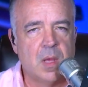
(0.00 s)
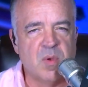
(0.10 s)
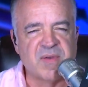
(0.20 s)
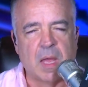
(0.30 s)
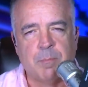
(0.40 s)

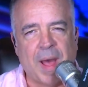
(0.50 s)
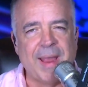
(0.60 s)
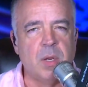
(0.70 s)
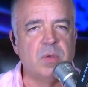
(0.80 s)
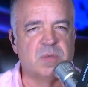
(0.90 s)
We've got
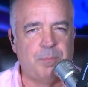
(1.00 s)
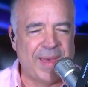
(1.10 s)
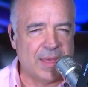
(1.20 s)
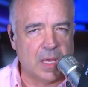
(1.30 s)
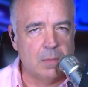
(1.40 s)
Biden who's
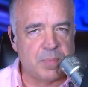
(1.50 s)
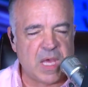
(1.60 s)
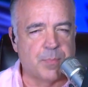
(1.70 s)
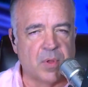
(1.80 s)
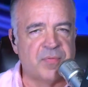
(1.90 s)
begging
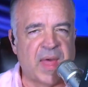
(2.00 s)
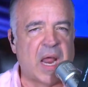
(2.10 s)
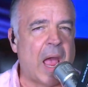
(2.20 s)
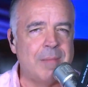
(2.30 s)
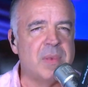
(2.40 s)
people
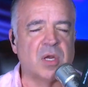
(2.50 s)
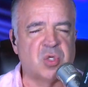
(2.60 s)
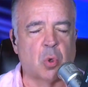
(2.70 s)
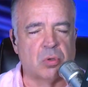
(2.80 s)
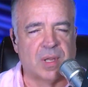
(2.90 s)
that I'm not
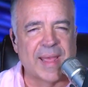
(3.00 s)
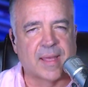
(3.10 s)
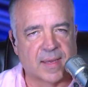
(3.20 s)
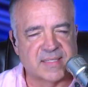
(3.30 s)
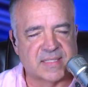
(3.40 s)
sure
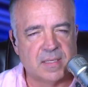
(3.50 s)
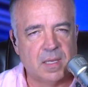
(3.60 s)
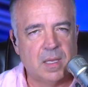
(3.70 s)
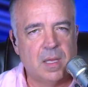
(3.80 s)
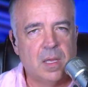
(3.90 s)
like us
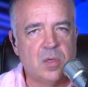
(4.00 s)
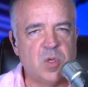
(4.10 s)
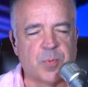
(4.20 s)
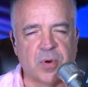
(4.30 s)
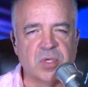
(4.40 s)

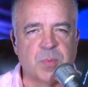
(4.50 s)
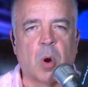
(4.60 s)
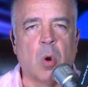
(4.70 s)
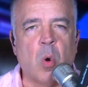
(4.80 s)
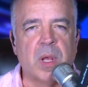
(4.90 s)
to produce
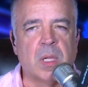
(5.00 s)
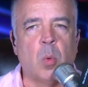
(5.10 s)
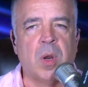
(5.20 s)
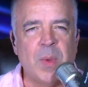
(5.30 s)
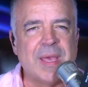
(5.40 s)
more
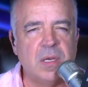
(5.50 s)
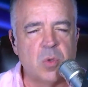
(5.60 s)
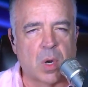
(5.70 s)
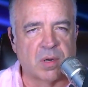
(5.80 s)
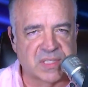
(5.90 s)
oil when we can
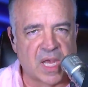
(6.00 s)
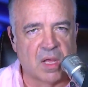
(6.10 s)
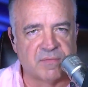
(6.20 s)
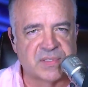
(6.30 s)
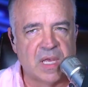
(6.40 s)
do it
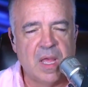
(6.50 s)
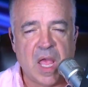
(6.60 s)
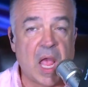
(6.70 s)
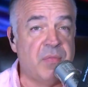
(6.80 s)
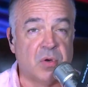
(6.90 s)
ourselves,
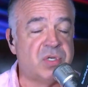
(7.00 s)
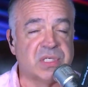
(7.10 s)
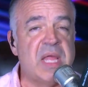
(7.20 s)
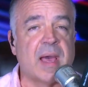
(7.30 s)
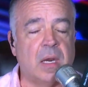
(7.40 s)
and they're
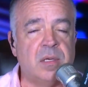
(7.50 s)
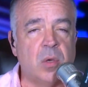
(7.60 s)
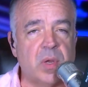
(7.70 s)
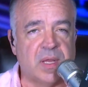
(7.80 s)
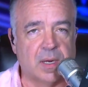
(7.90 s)
just not going to
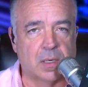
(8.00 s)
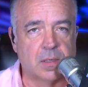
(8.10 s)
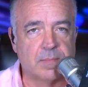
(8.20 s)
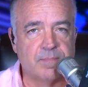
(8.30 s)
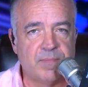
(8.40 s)
do it here.
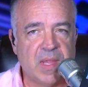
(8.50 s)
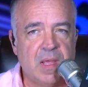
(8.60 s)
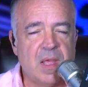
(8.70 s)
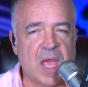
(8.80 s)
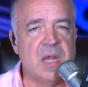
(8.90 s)

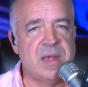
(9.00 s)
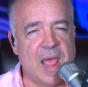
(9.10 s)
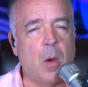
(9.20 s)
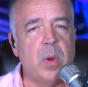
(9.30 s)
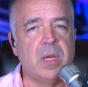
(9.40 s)
And
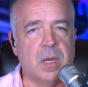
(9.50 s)
now we